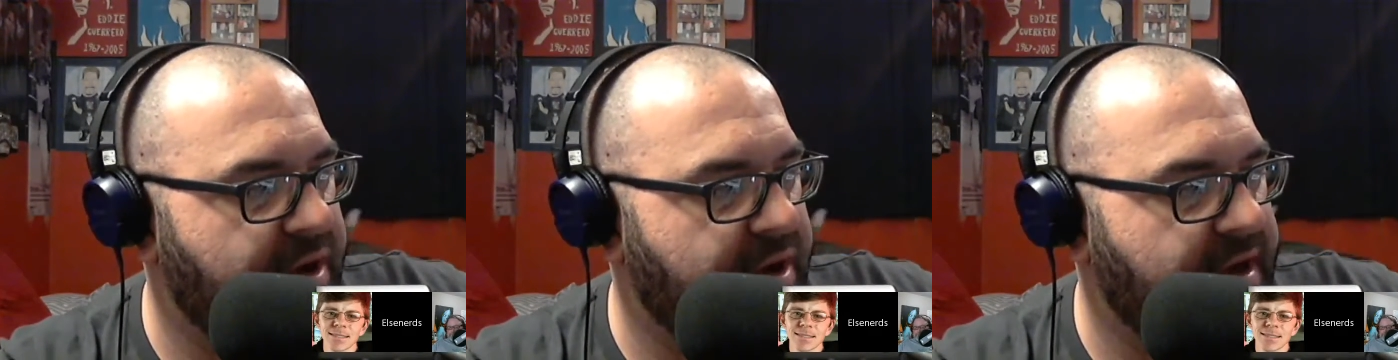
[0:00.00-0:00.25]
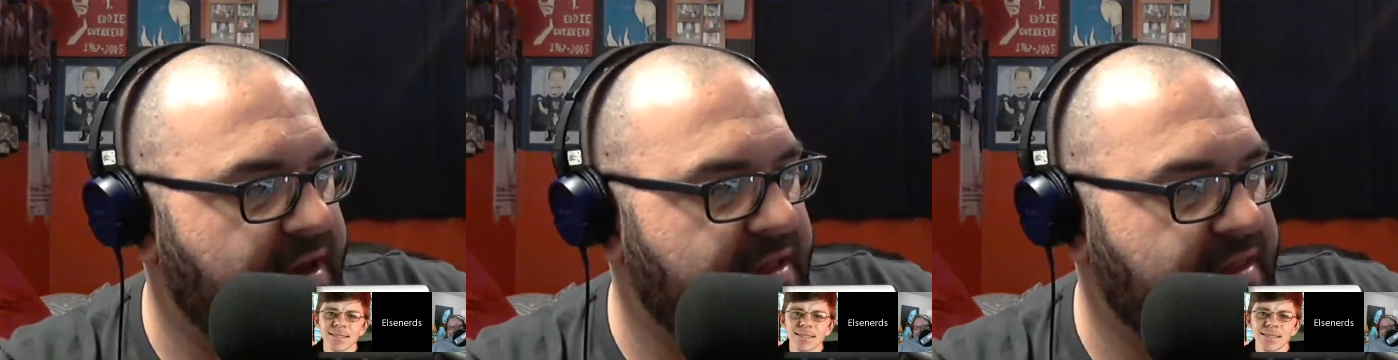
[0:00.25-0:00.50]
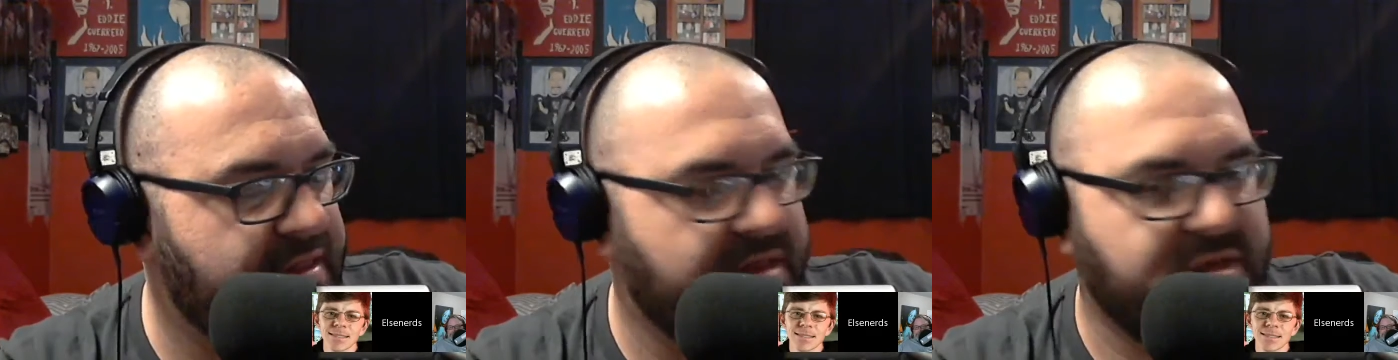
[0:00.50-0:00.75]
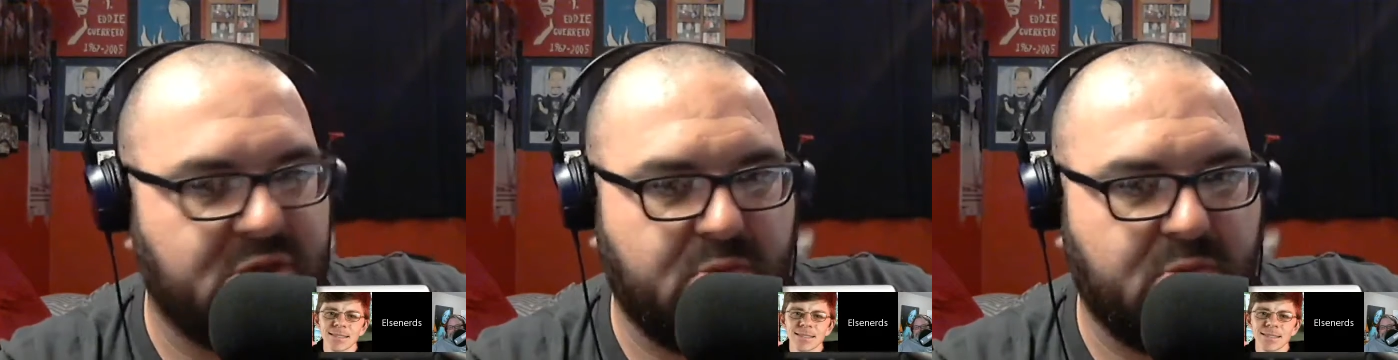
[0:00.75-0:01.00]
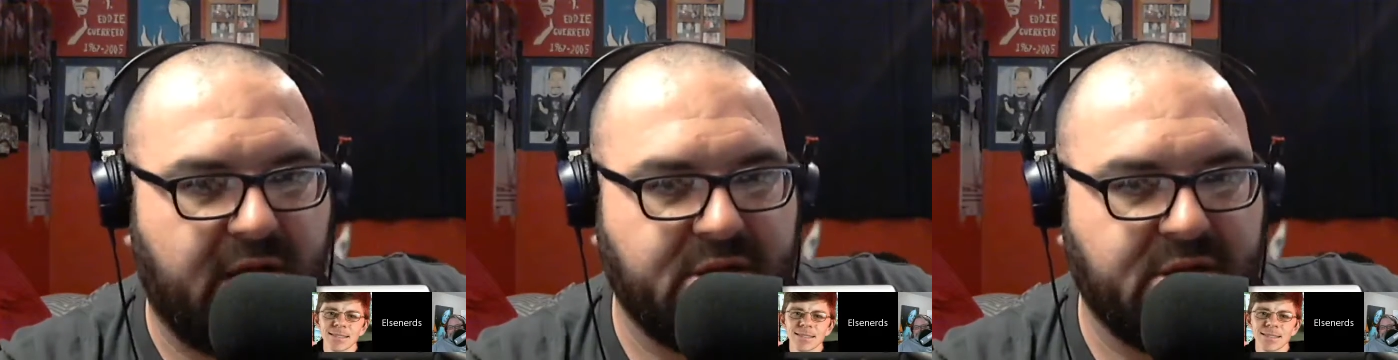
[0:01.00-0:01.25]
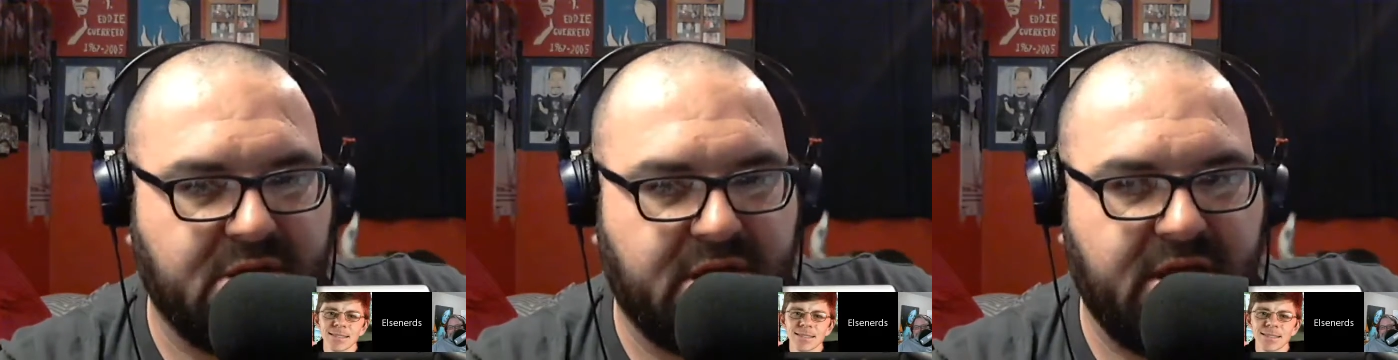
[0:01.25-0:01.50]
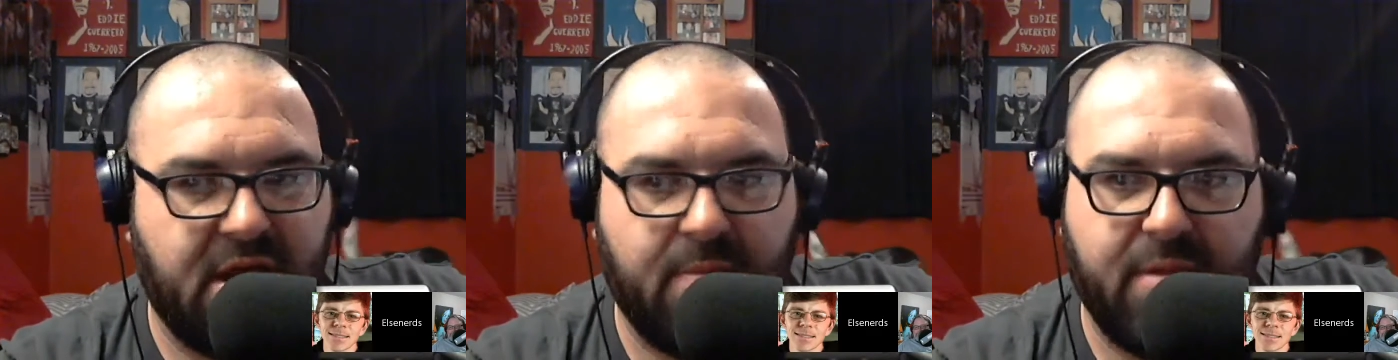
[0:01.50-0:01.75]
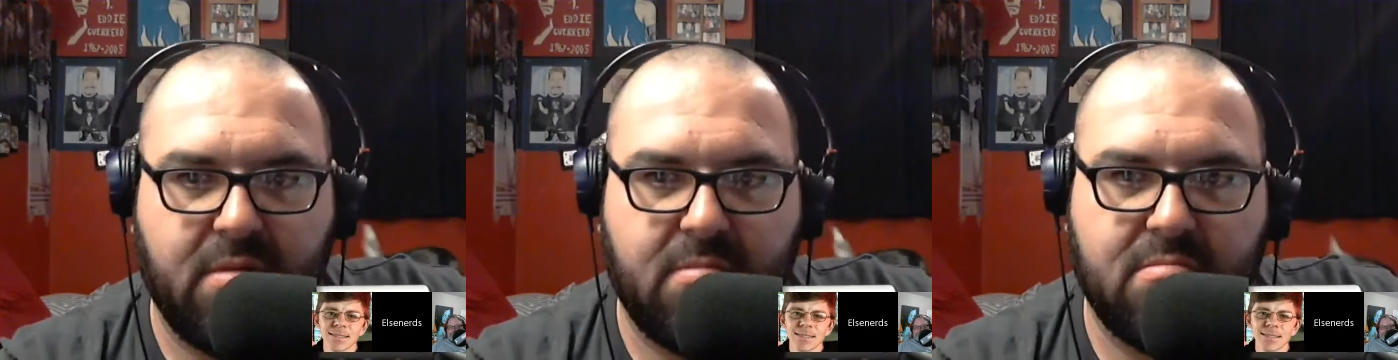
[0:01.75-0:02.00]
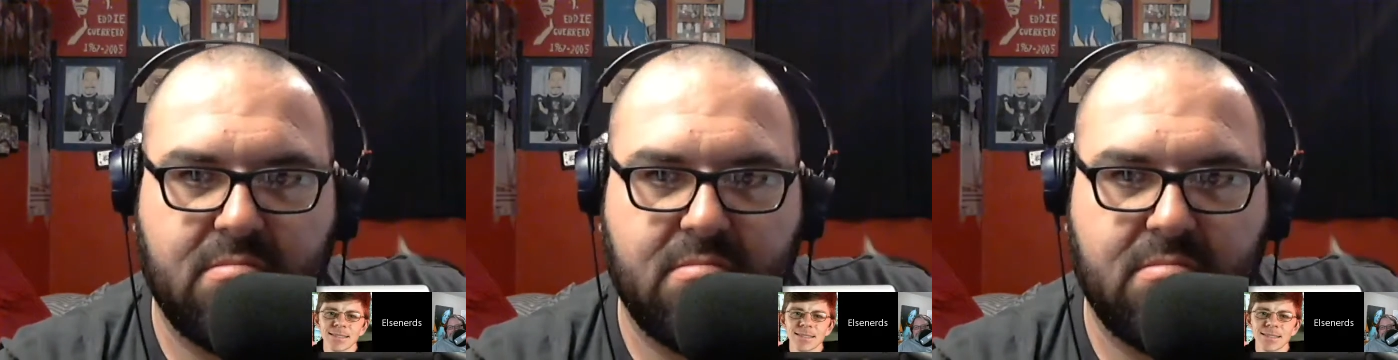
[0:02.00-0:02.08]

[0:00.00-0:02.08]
Speaker 1: but this is one, I saw that, I'm like,